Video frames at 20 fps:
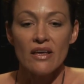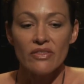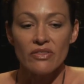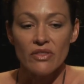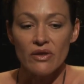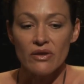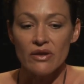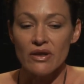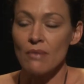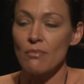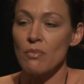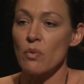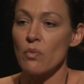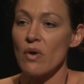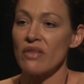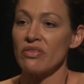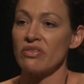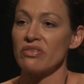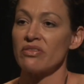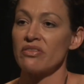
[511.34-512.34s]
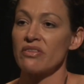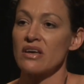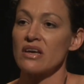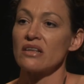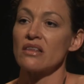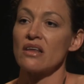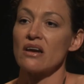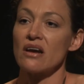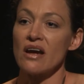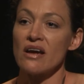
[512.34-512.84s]
the number one thing
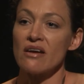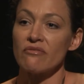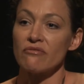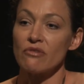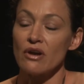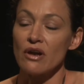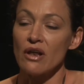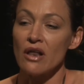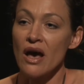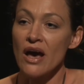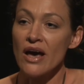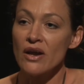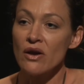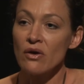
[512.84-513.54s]
that I have relied